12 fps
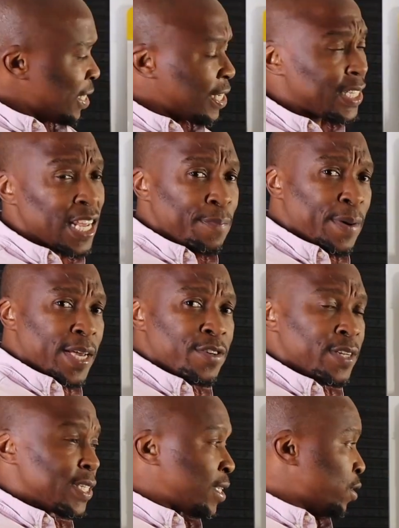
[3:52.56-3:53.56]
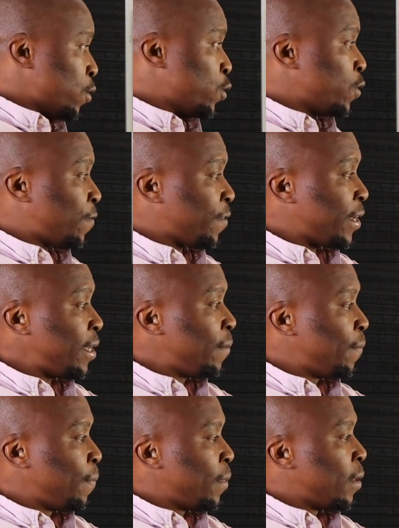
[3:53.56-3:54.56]
Just like Packet Tracer, it's also free.
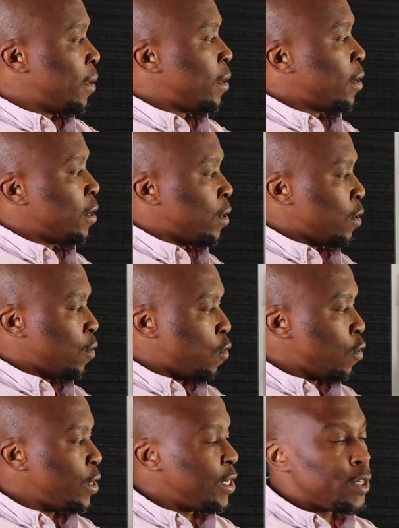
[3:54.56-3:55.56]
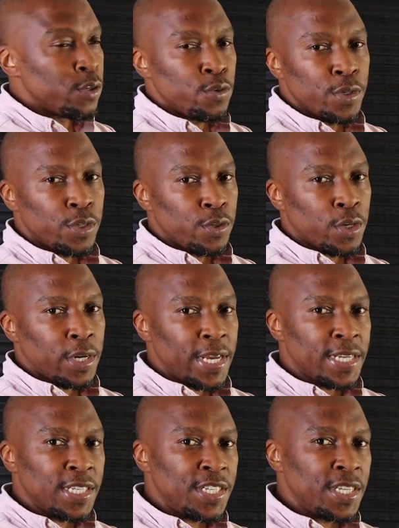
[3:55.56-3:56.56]
All you need to do is to
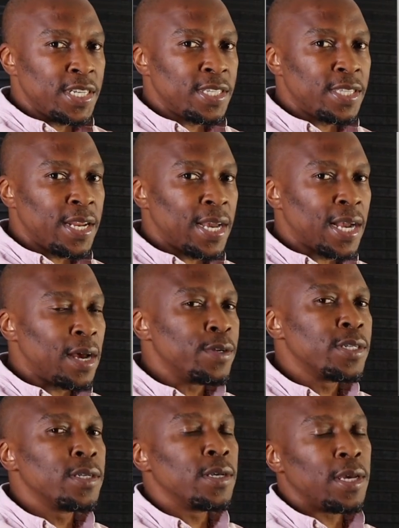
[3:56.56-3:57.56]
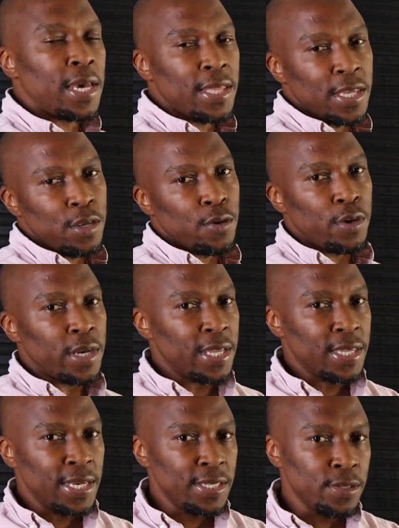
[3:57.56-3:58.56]
create a GNS3 account and then you're going to
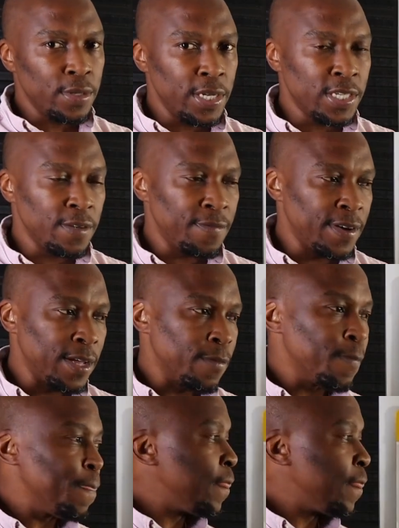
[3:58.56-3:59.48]
get the installation file.